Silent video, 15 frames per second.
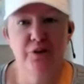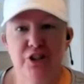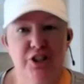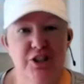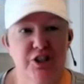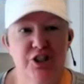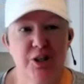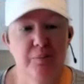we'll
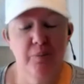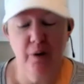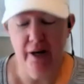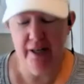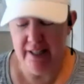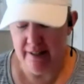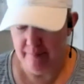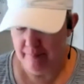just jump
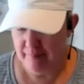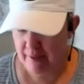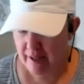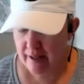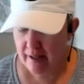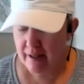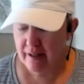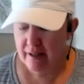right in.
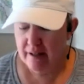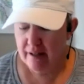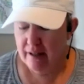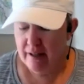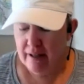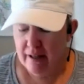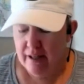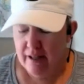
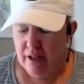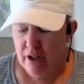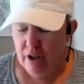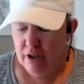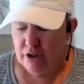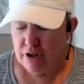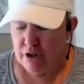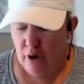
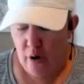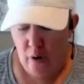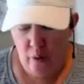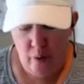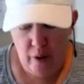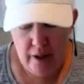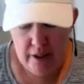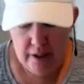So